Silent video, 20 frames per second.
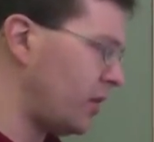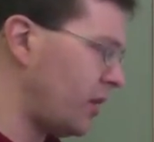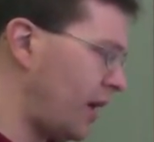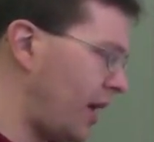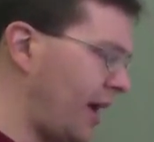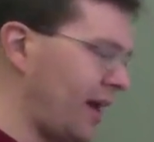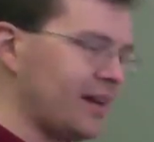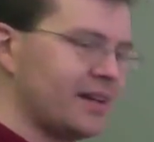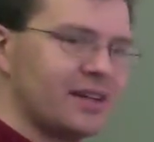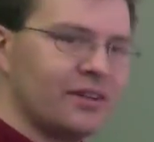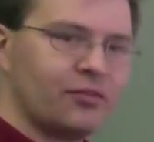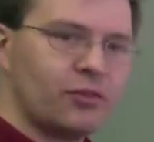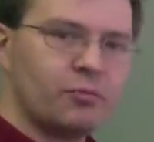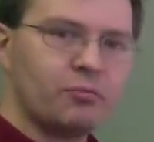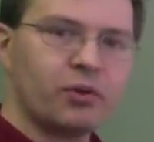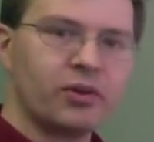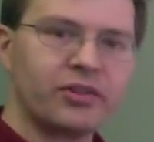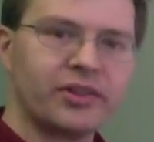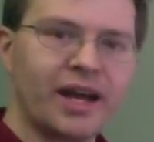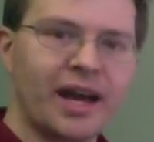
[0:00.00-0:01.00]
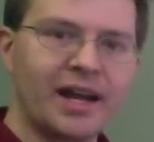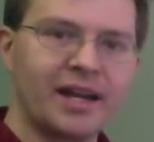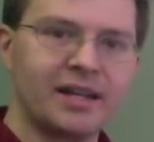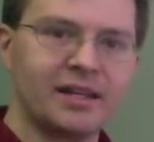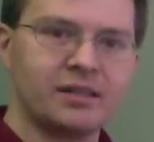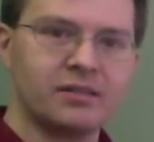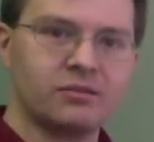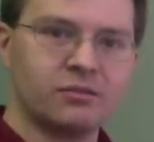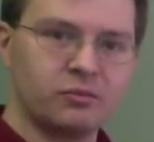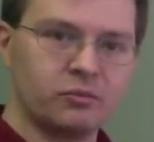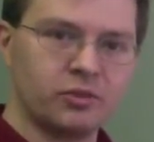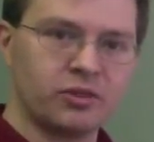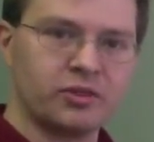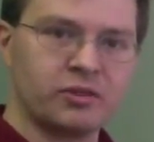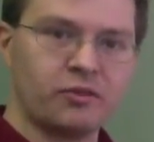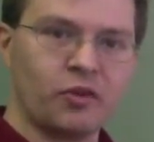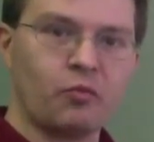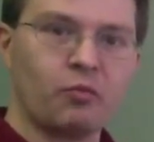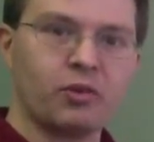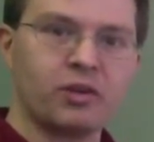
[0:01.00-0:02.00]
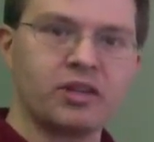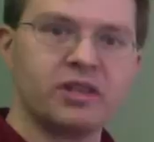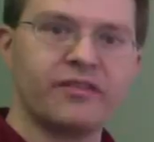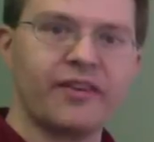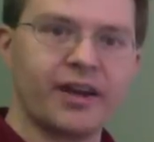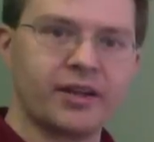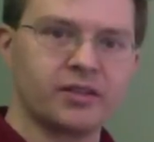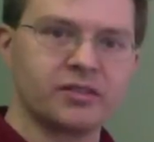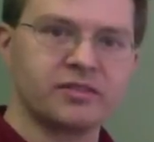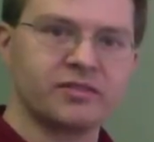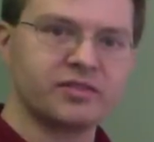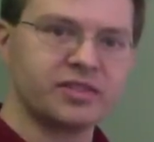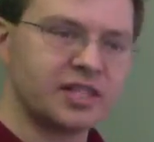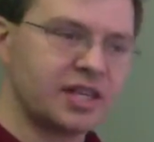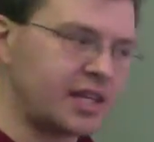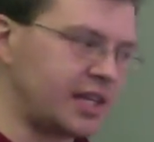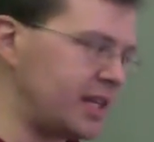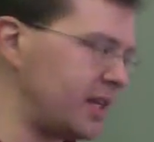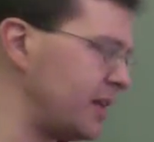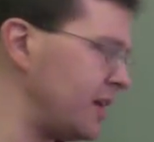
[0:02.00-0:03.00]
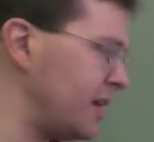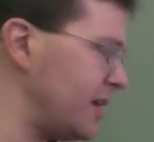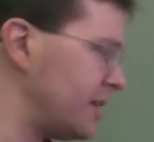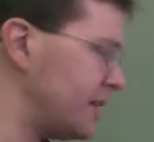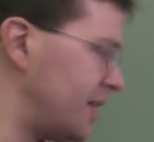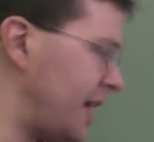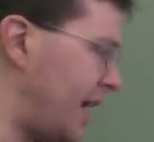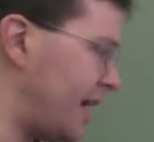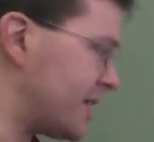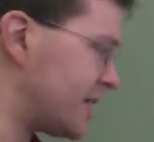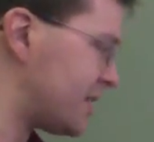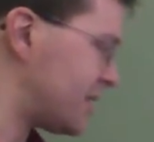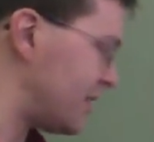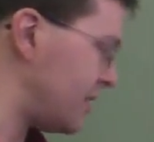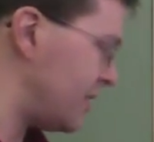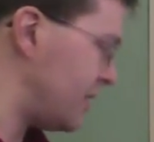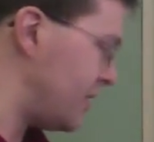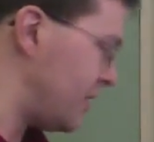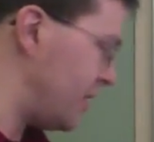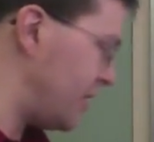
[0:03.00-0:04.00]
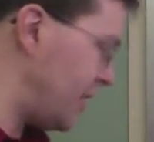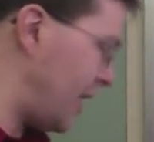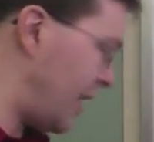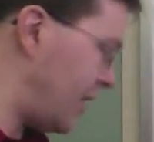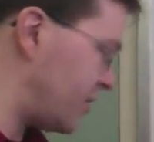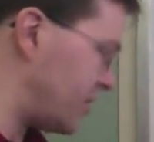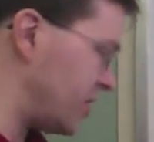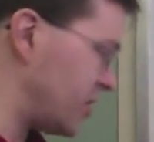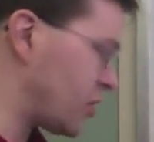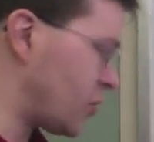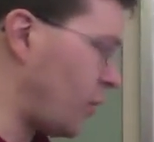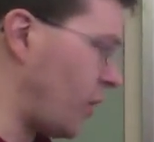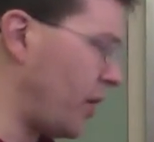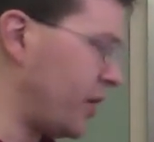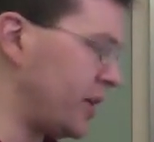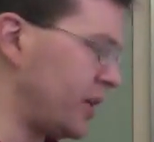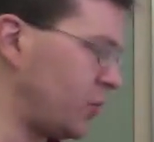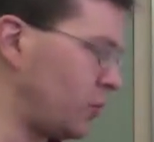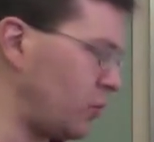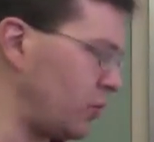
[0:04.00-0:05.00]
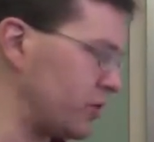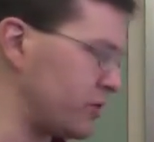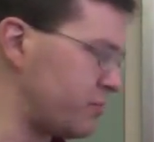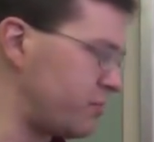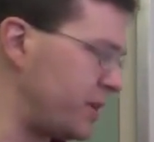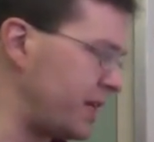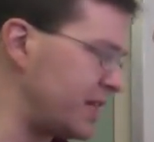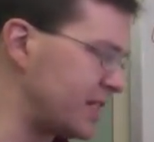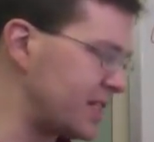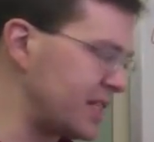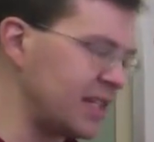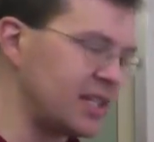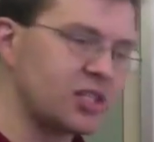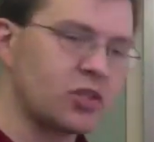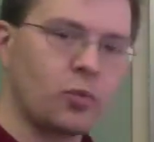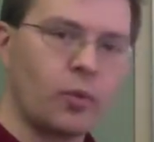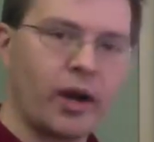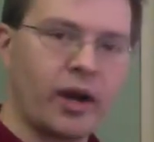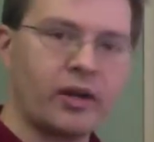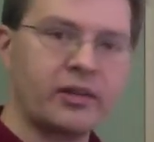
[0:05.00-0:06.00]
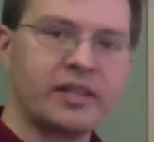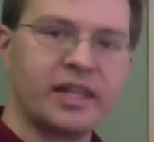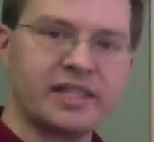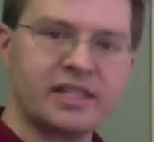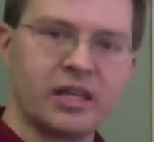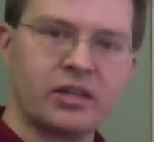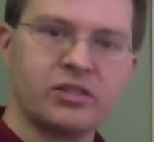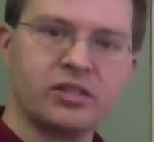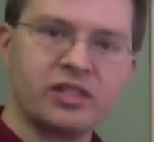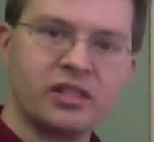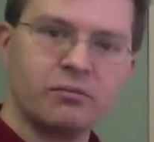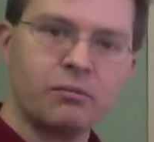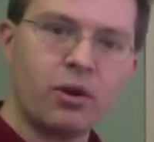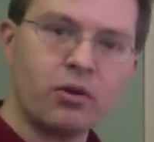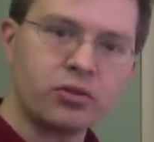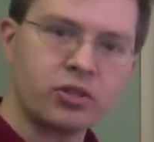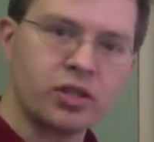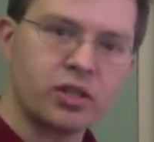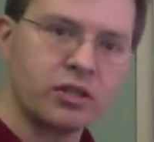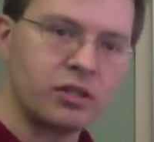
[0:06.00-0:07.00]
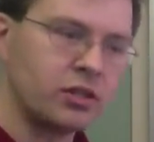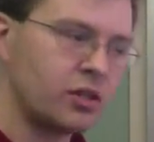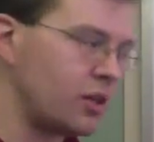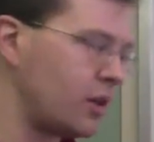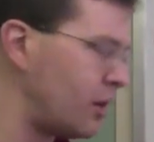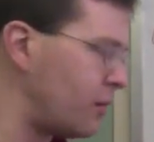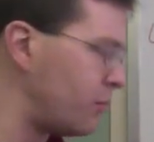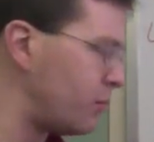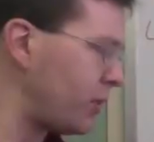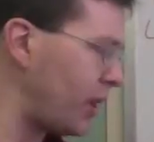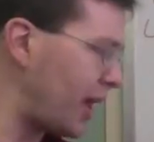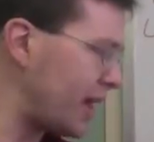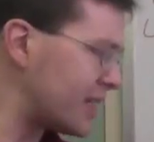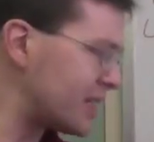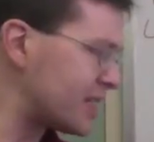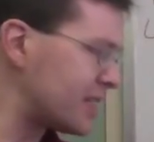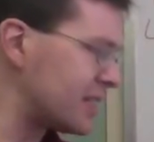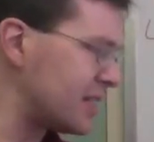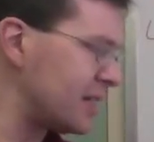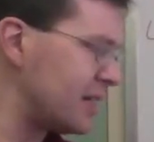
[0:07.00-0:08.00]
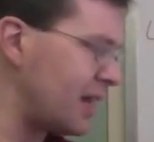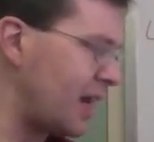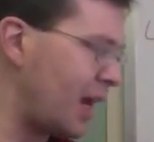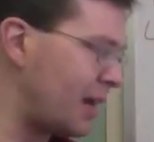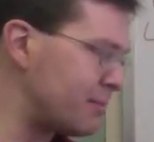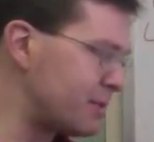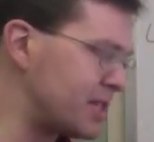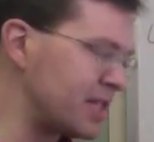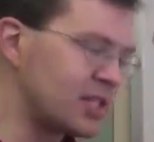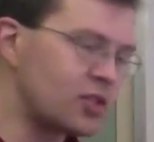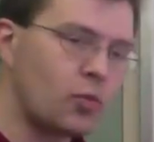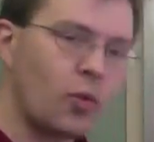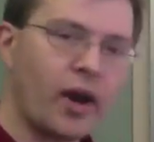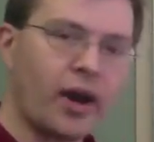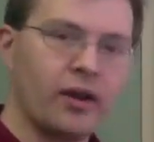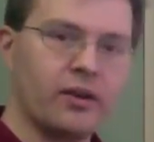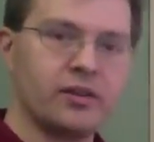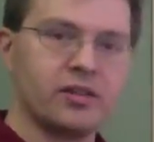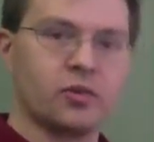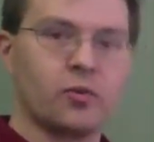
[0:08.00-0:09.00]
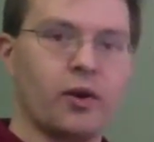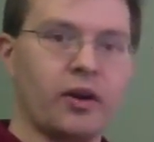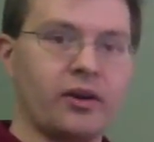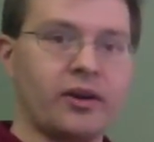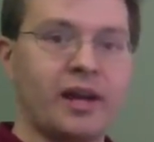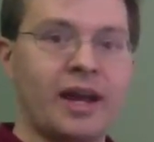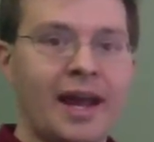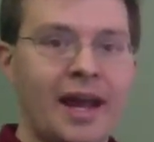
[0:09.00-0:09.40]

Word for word: And if we put that in, with, we put in the vectors of C, that's energy squared equals PC squared, that's energy of motion, plus mc squared squared.